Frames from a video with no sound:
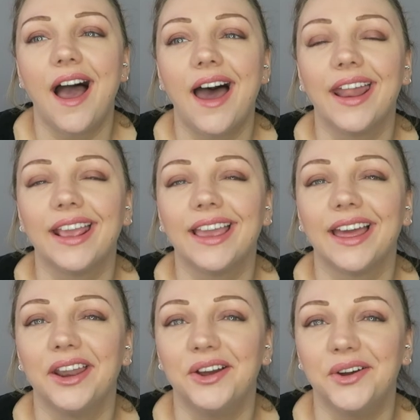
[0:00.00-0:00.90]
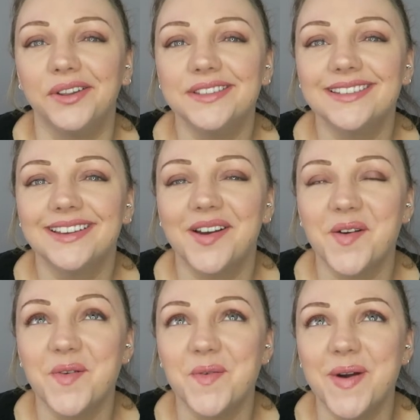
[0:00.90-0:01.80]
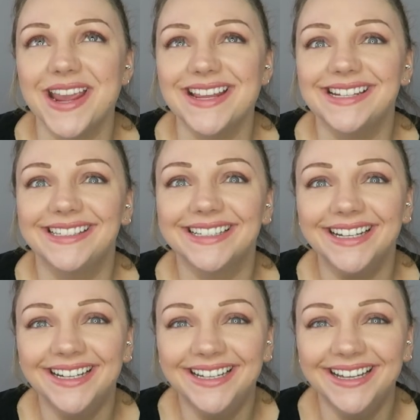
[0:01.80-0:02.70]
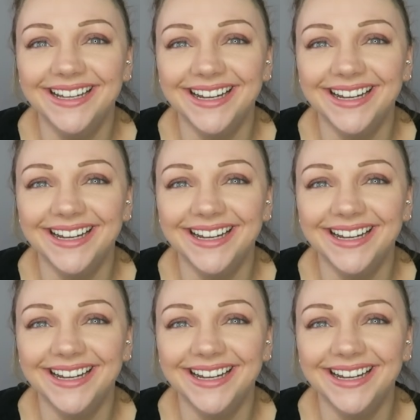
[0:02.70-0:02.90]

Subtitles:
And I cannot wait. The